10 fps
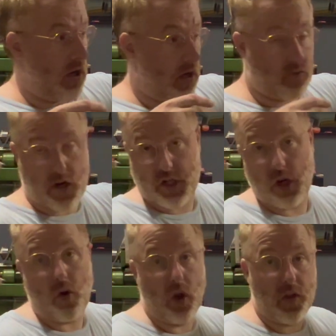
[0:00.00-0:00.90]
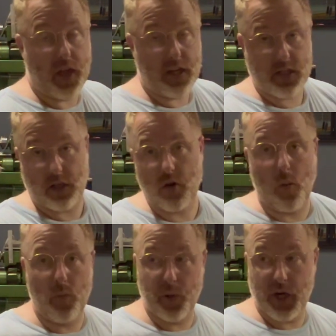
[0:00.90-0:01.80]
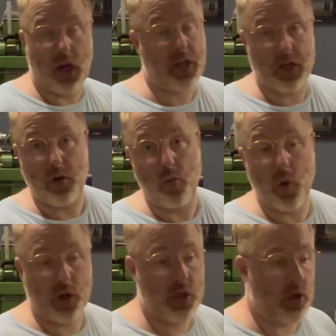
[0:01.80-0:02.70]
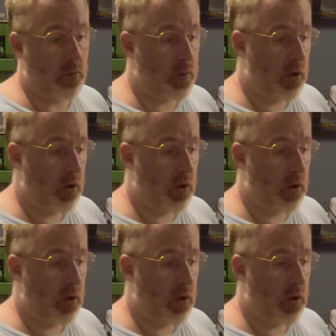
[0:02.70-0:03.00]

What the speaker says: dressing all the things that come with like a new workshop.